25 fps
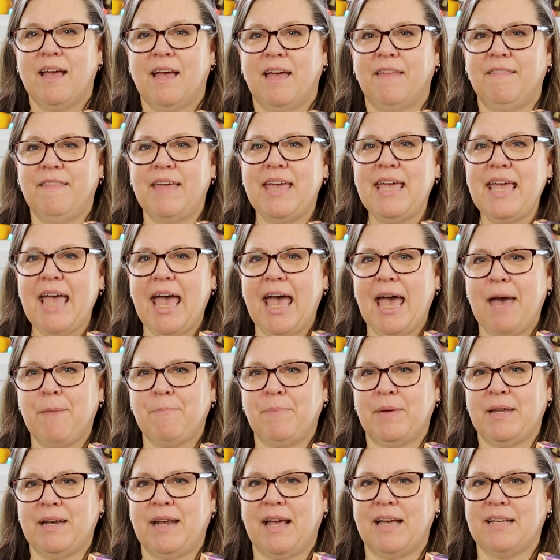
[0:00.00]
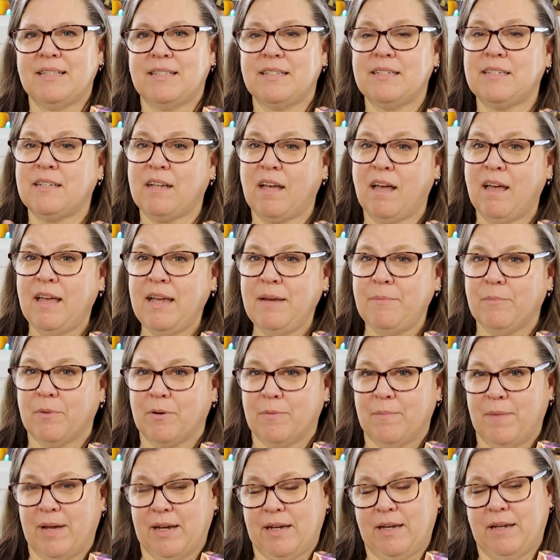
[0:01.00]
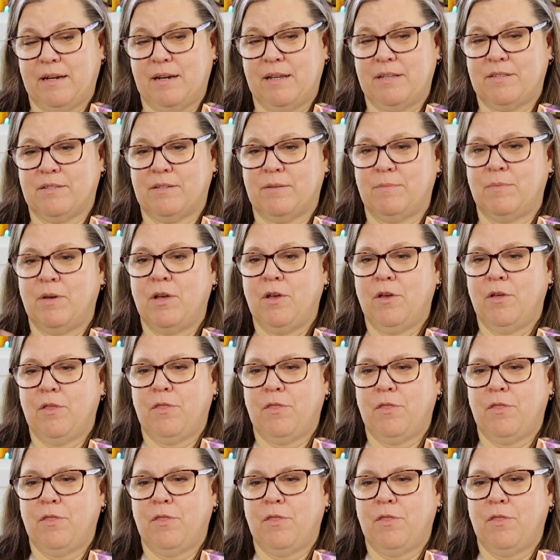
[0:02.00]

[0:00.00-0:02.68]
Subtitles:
And they happen as a timer mechanism